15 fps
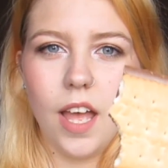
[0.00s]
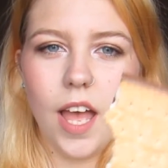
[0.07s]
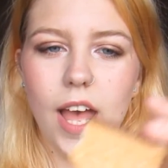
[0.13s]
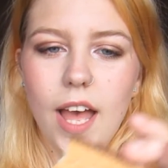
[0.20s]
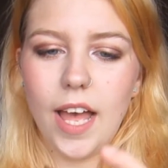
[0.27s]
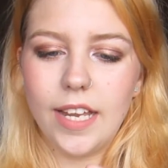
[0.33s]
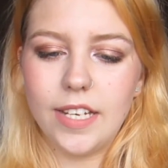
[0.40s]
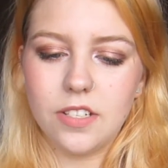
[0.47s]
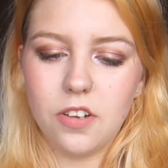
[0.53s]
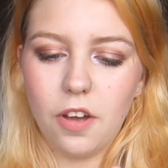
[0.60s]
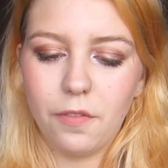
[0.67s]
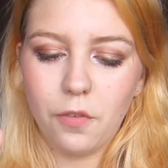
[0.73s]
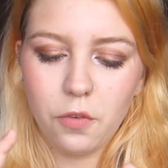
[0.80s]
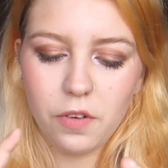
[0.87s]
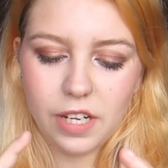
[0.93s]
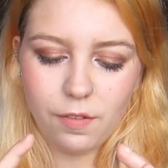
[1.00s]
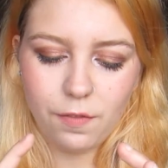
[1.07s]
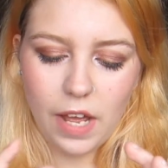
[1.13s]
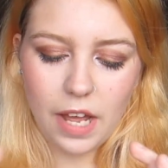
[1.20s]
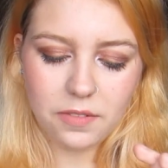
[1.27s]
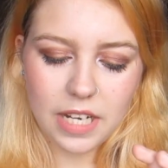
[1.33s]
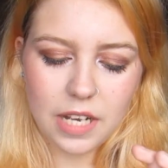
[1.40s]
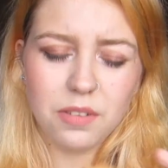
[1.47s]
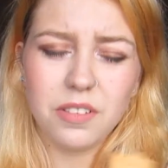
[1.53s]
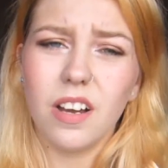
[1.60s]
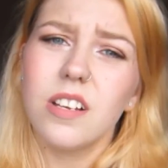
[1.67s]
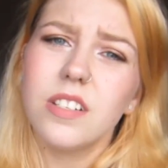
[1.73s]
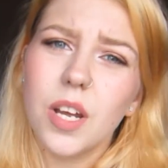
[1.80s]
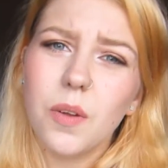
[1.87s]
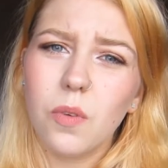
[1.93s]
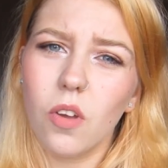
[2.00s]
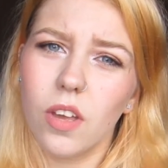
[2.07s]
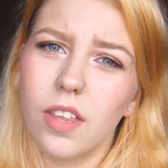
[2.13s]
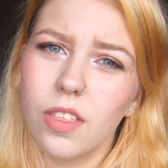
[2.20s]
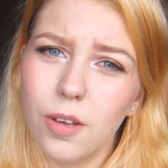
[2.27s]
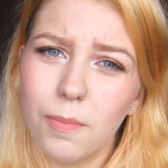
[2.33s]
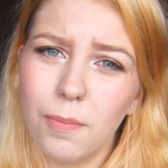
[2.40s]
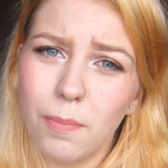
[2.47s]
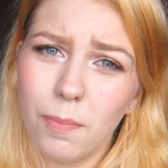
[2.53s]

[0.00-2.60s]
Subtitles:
And I've already found out that I don't like the